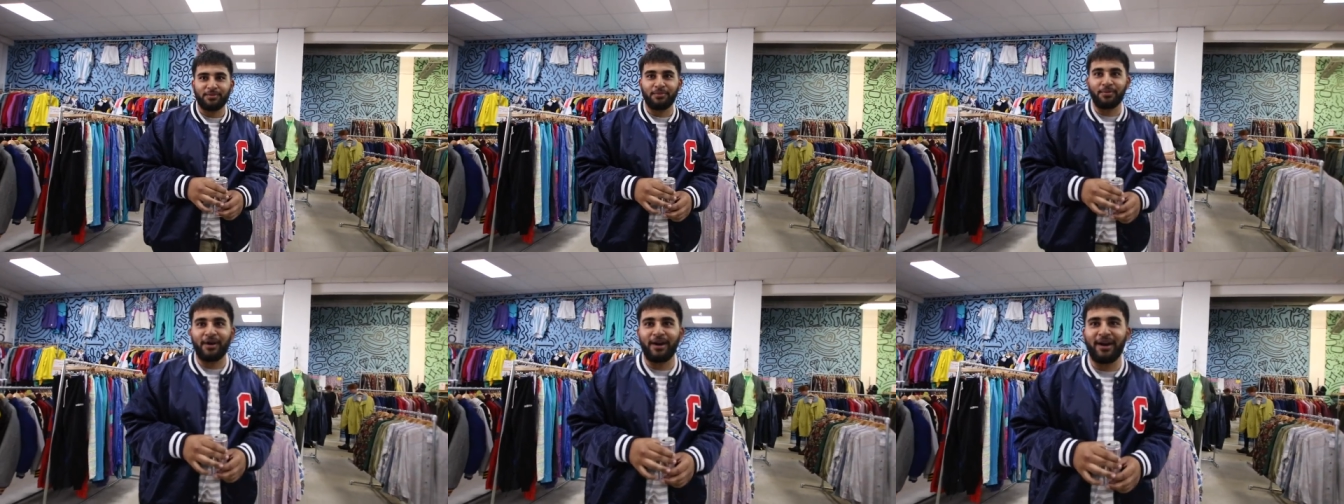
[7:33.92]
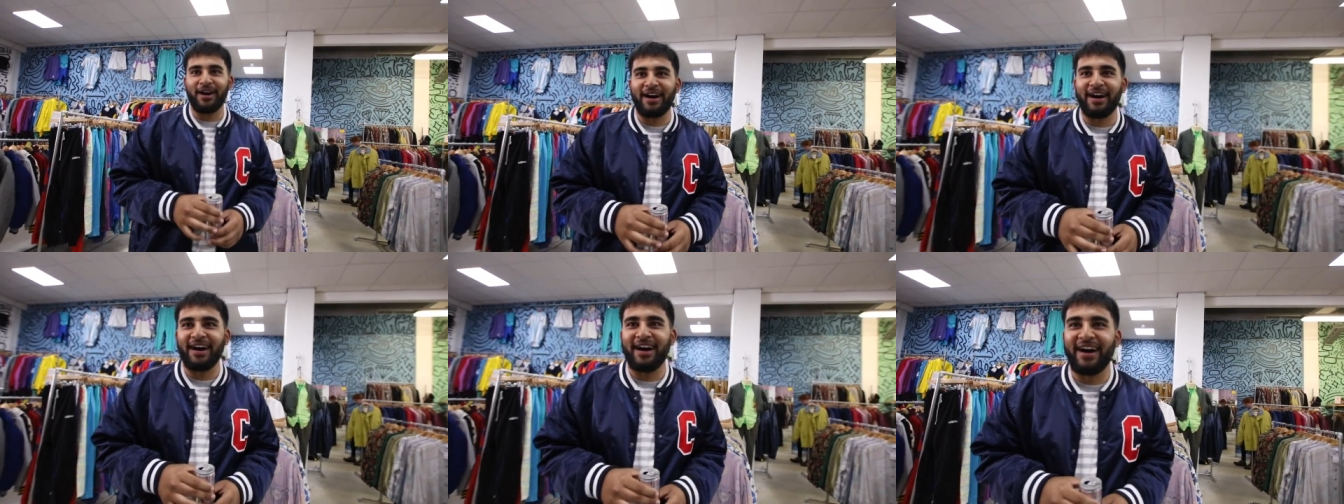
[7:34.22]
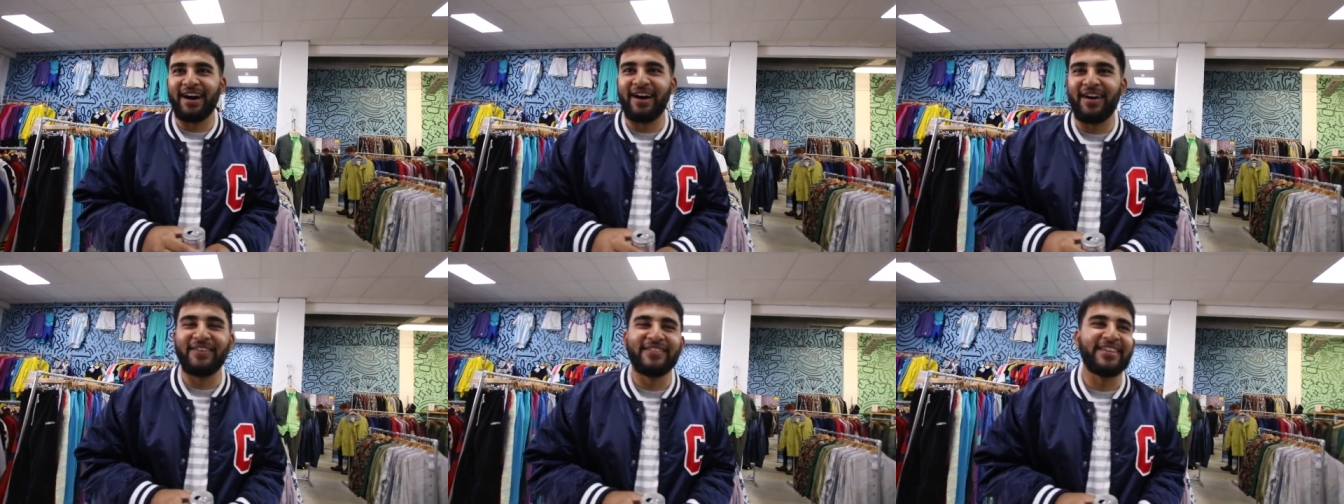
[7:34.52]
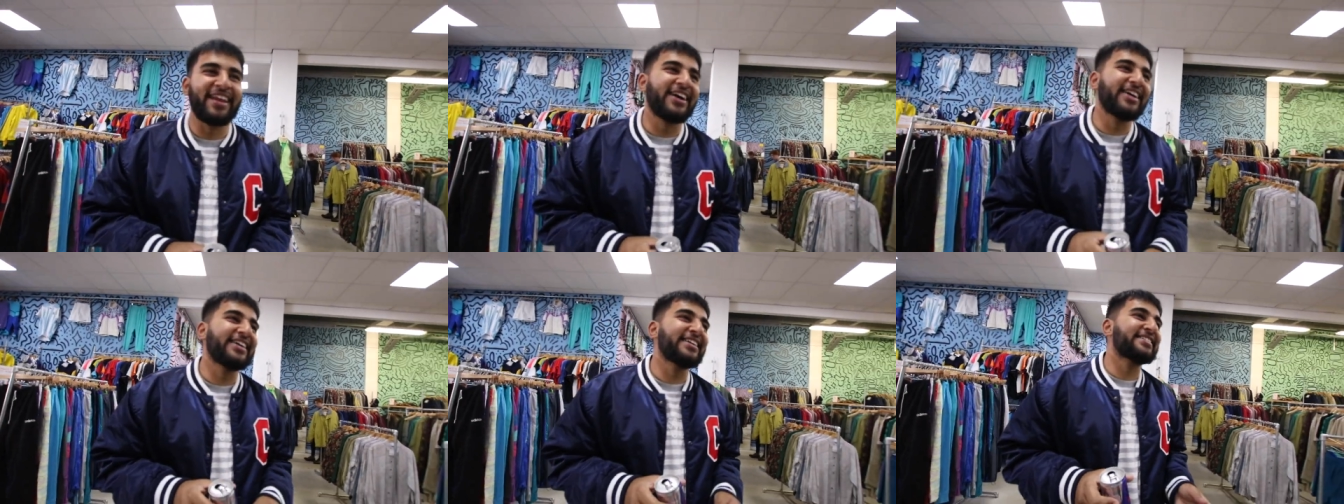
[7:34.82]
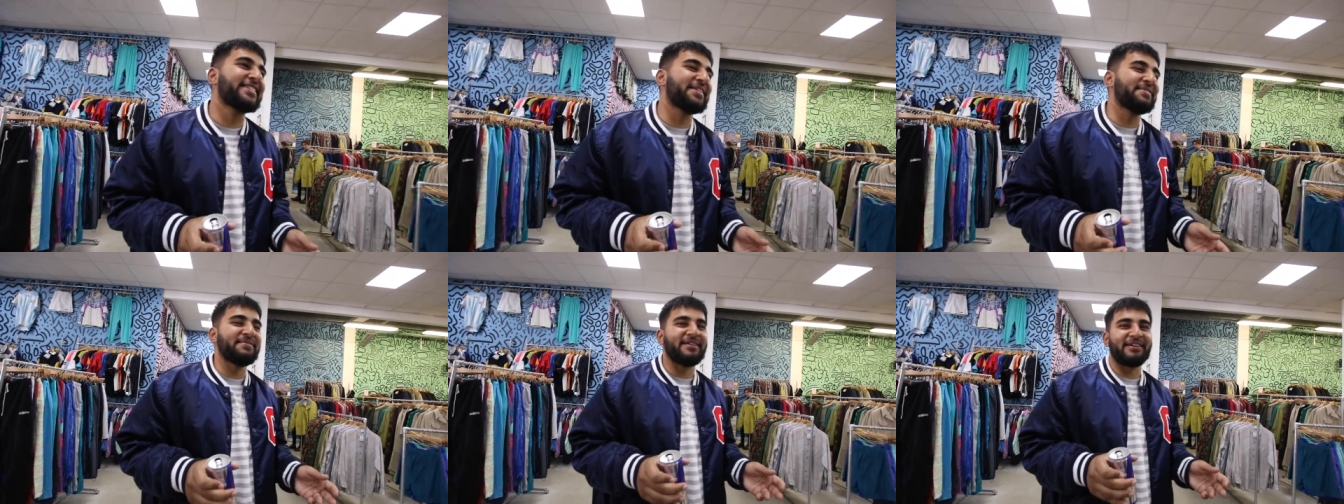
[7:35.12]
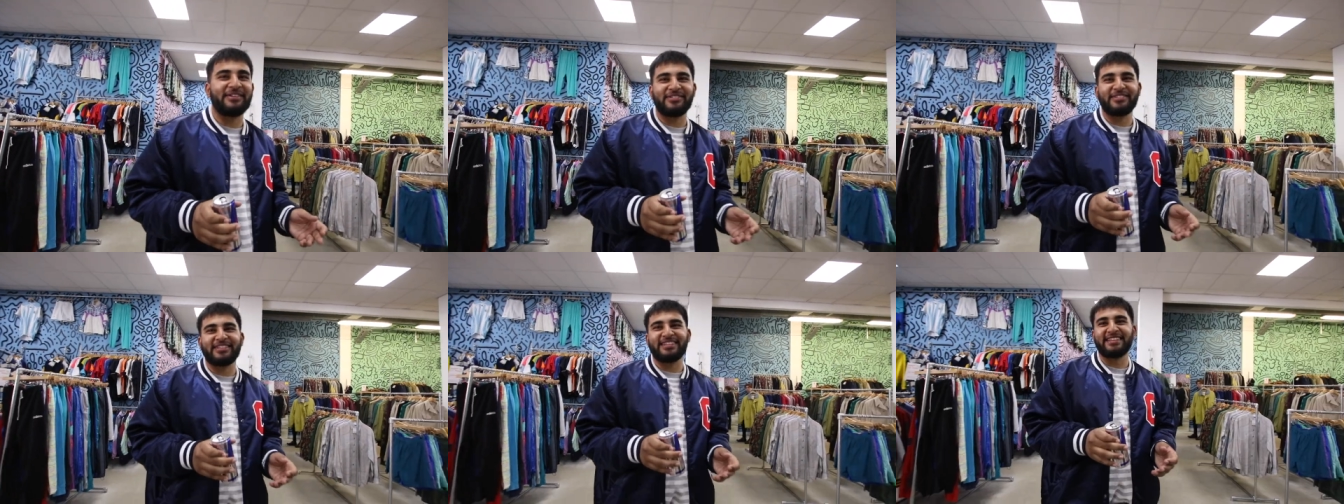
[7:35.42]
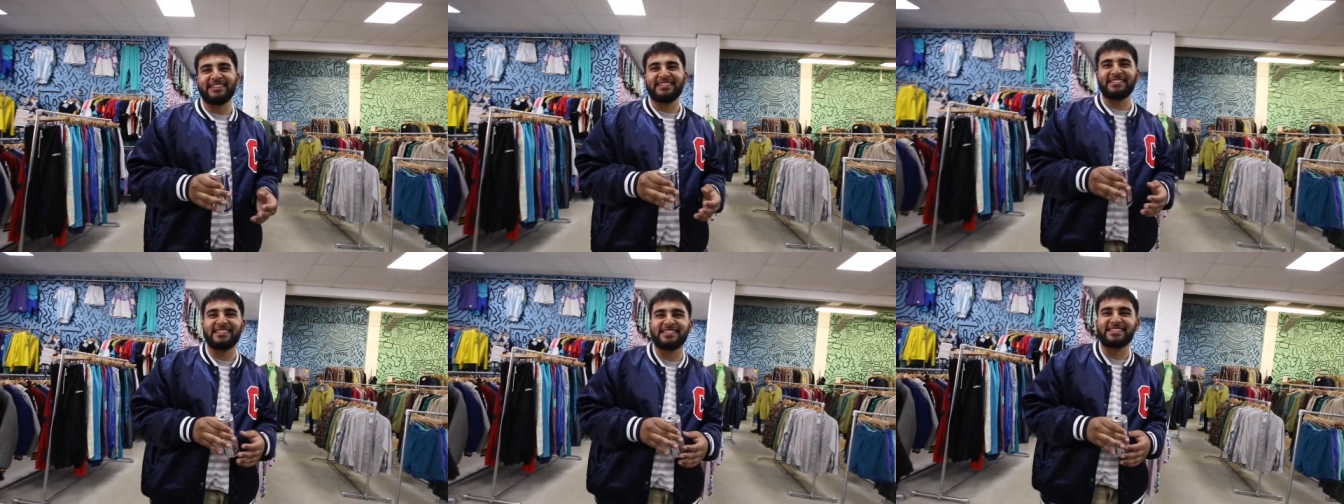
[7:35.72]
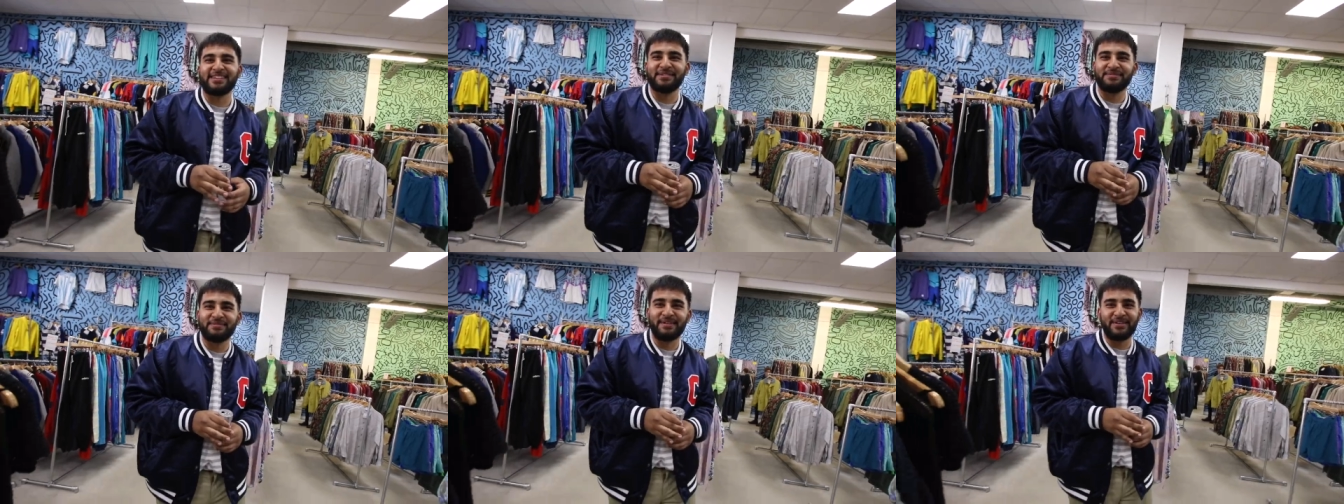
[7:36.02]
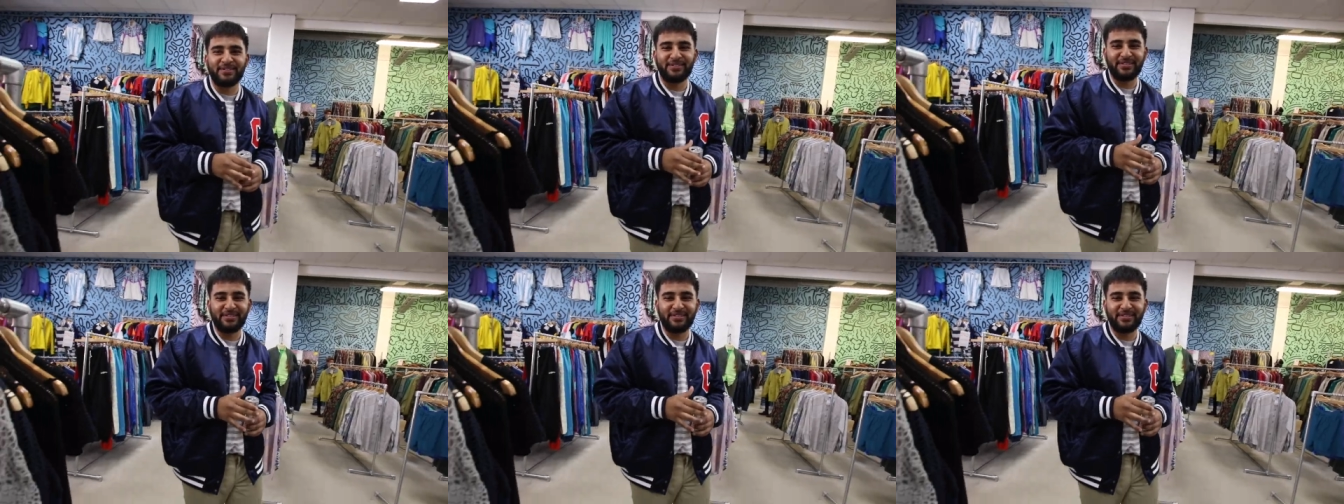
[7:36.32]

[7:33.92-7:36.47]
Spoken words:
Wow, now he's come back with it. He's come back